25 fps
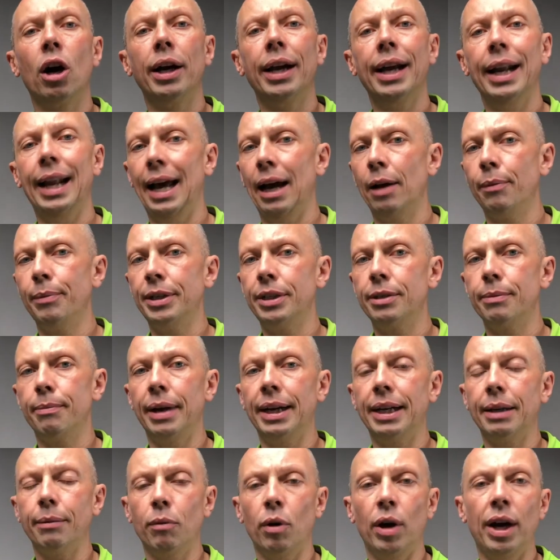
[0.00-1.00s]
It allowed me to
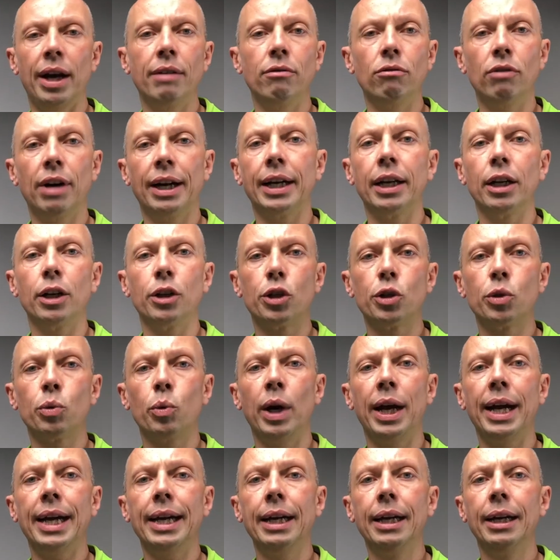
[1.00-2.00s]
make my regular
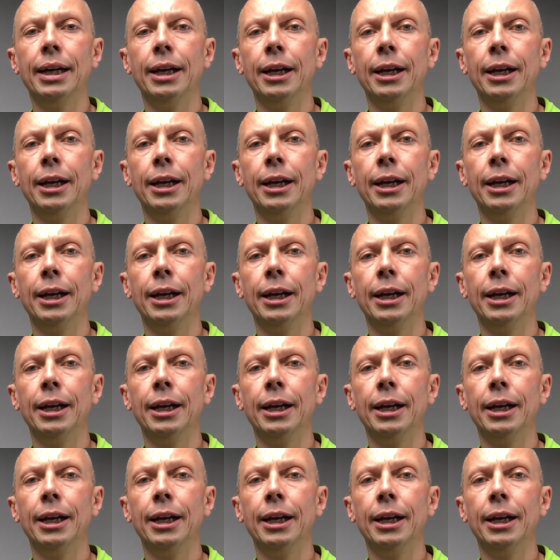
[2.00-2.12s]
swing,